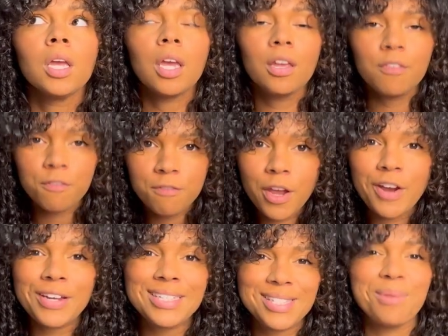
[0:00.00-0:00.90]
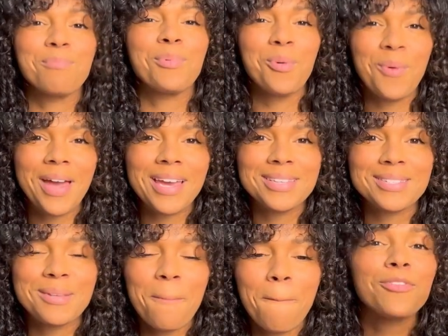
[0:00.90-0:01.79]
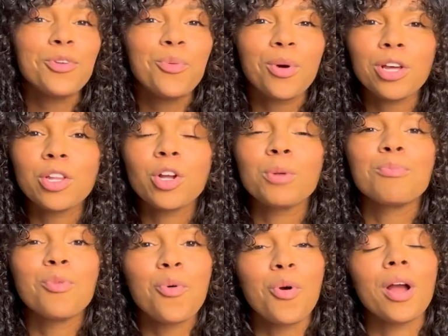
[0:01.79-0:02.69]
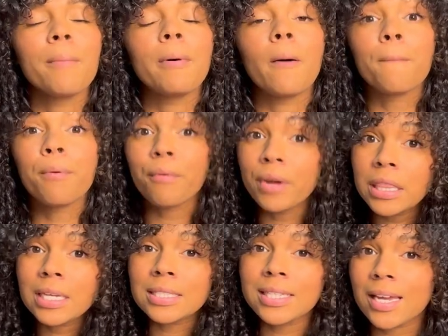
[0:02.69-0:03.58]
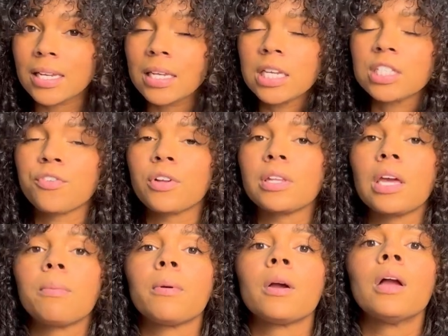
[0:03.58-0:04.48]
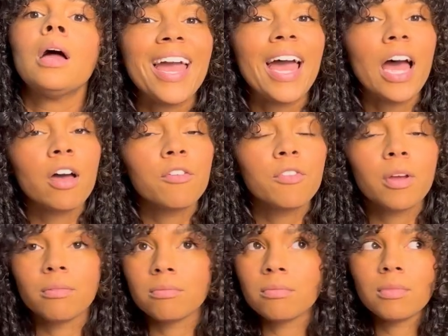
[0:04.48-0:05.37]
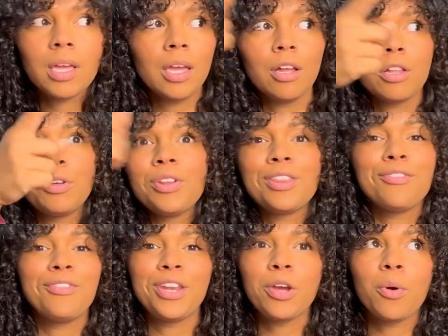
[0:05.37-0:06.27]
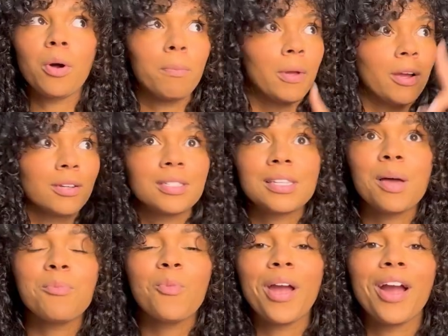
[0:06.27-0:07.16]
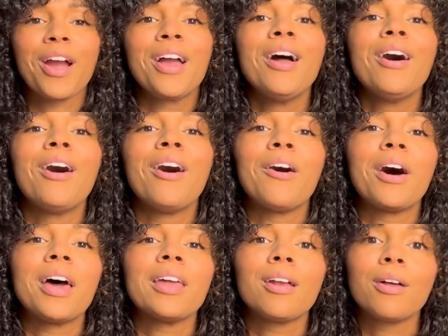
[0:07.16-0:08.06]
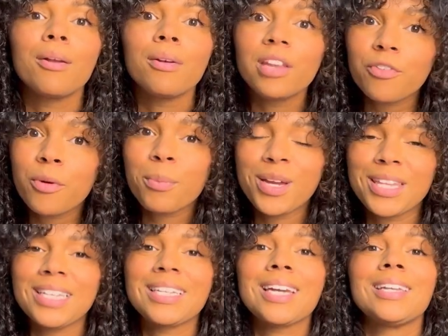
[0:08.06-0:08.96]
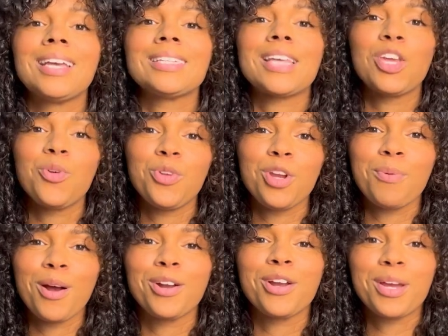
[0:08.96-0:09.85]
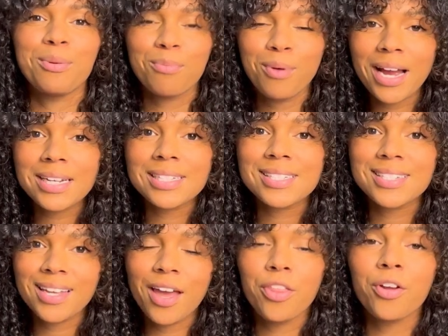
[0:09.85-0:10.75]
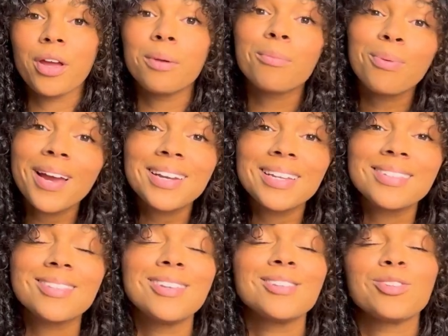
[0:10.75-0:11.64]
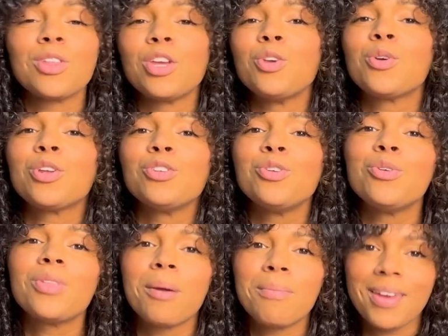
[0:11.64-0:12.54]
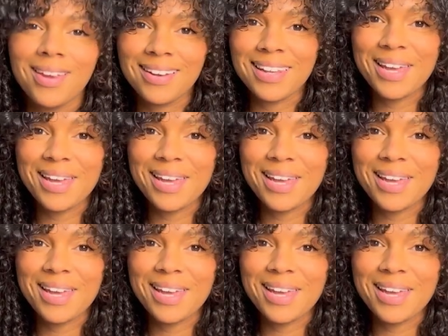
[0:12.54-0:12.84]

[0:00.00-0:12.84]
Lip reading: in very simple ways. If you want to learn more about breathing techniques for labor, I have included the video up here somewhere on different breathing techniques that you and your partner can practice together in pregnancy so that you can do them in